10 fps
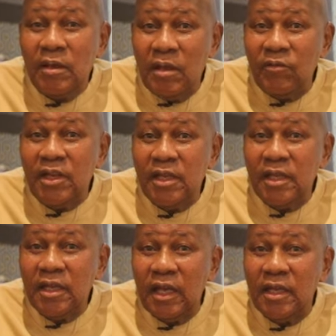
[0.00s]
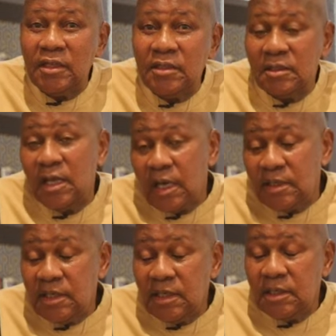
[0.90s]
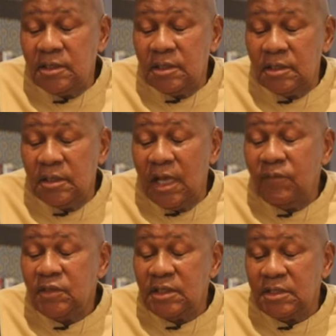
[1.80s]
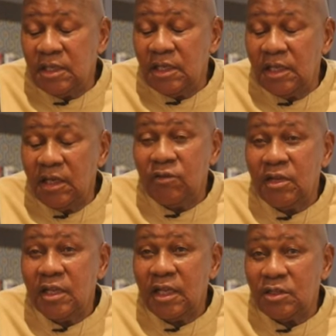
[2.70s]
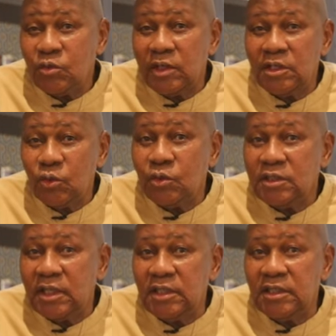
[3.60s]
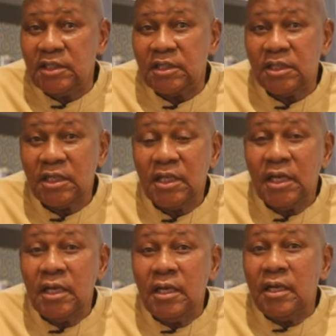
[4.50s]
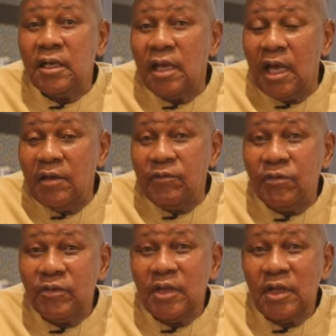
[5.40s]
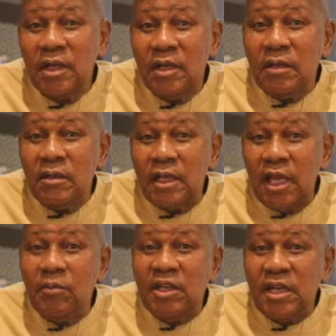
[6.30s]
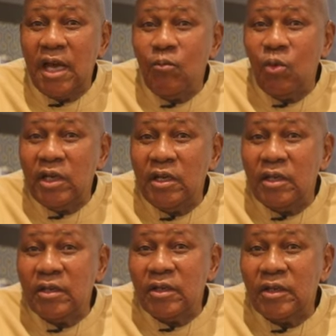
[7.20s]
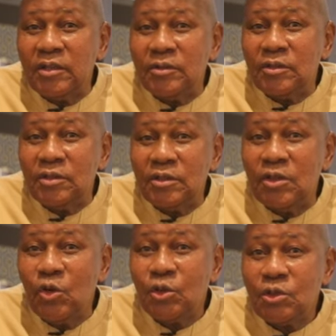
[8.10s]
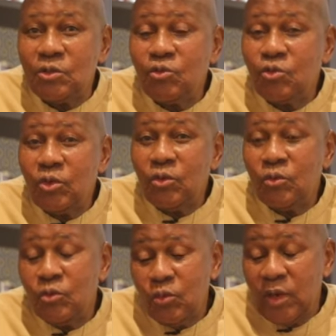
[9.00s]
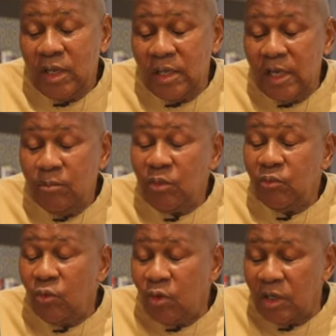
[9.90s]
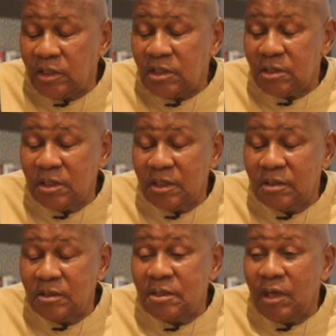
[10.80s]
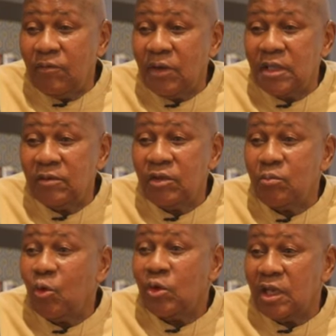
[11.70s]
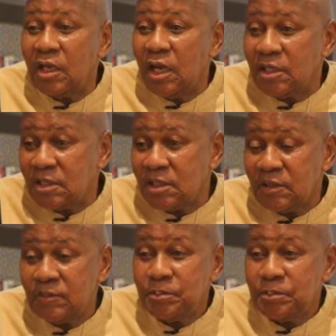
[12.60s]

everything, like I said, life is a journey. Everything has got its own stages in life. There came a time when those who were there before us suffered even more than us,